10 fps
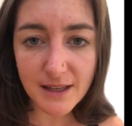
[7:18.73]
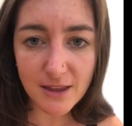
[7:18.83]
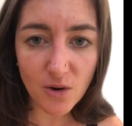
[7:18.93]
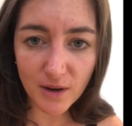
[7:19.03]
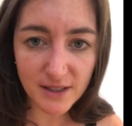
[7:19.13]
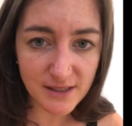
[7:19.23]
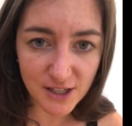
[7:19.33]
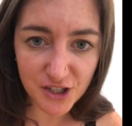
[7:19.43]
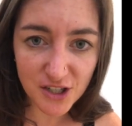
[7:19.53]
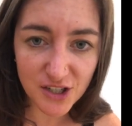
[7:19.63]
like the
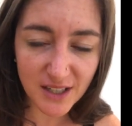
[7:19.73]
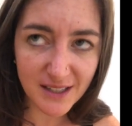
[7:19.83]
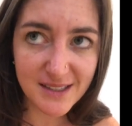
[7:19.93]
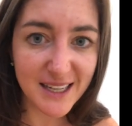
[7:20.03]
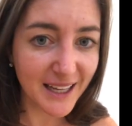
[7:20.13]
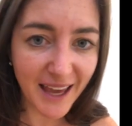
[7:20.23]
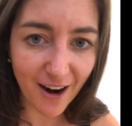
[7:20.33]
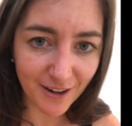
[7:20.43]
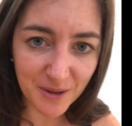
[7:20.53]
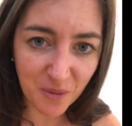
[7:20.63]
organization just like didn't
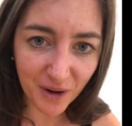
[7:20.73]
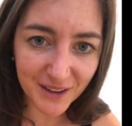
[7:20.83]
care anymore.